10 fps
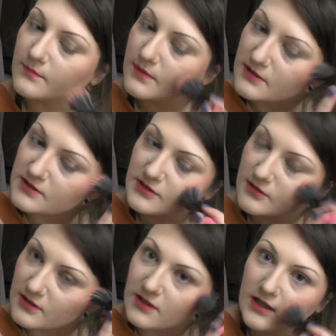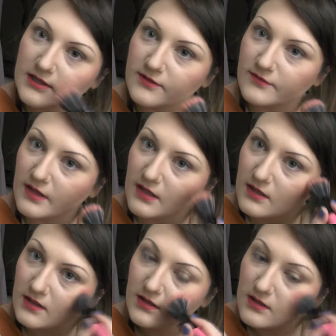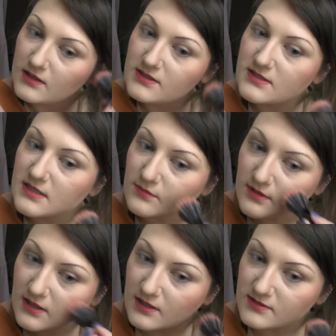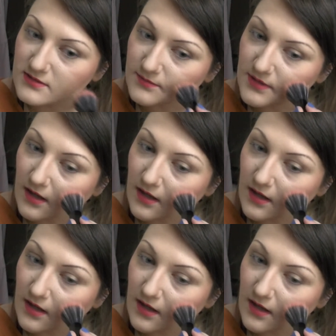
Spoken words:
because you can kind of see what the colour's going to be